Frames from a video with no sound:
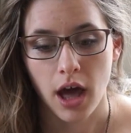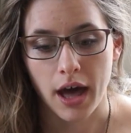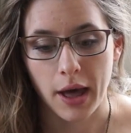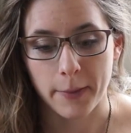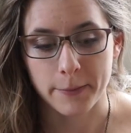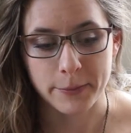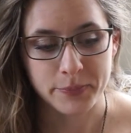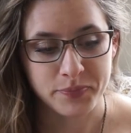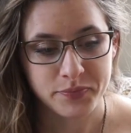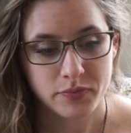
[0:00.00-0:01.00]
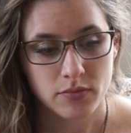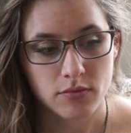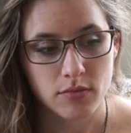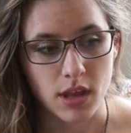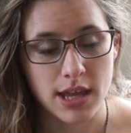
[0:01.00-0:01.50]
And
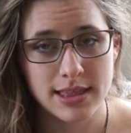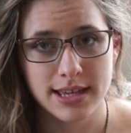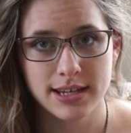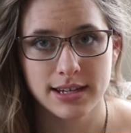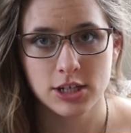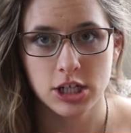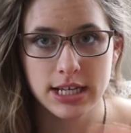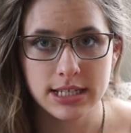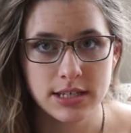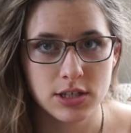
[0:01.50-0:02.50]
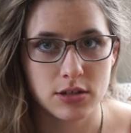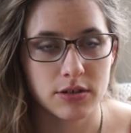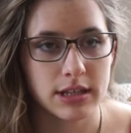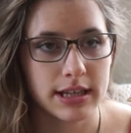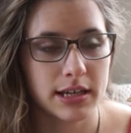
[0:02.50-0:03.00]
then Jason's
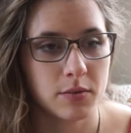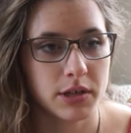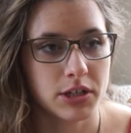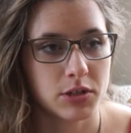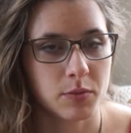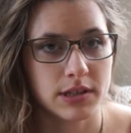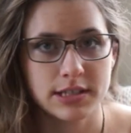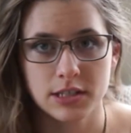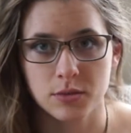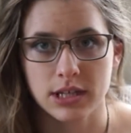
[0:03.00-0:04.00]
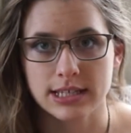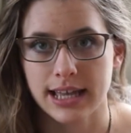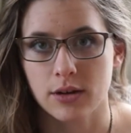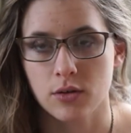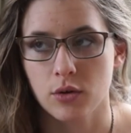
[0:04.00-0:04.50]
storyline, which when this is released,
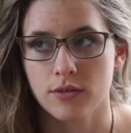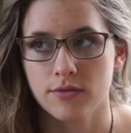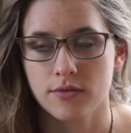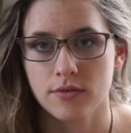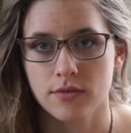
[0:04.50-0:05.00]
I don't know if